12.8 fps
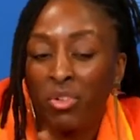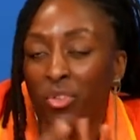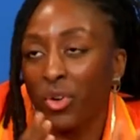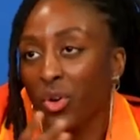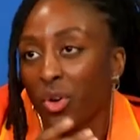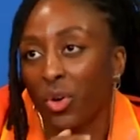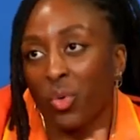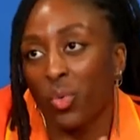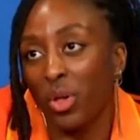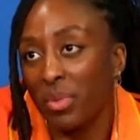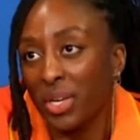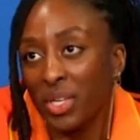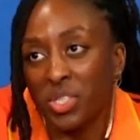for
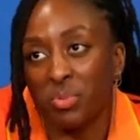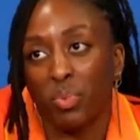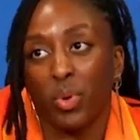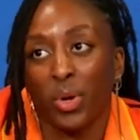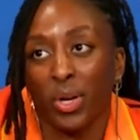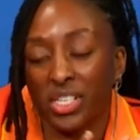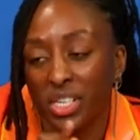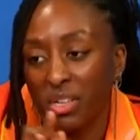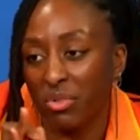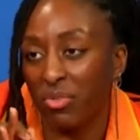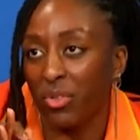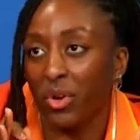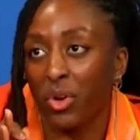women in sports
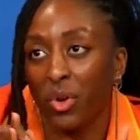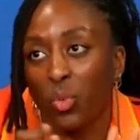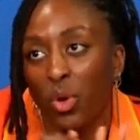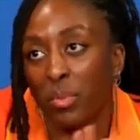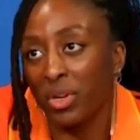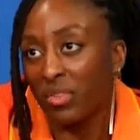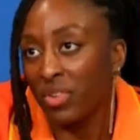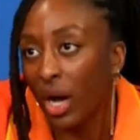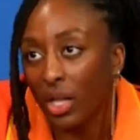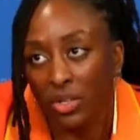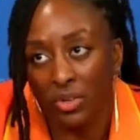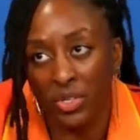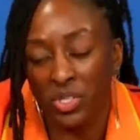and for women of
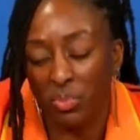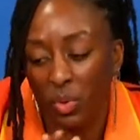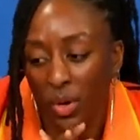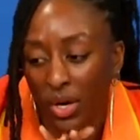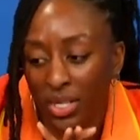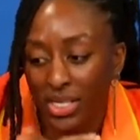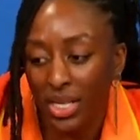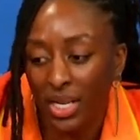color in sports.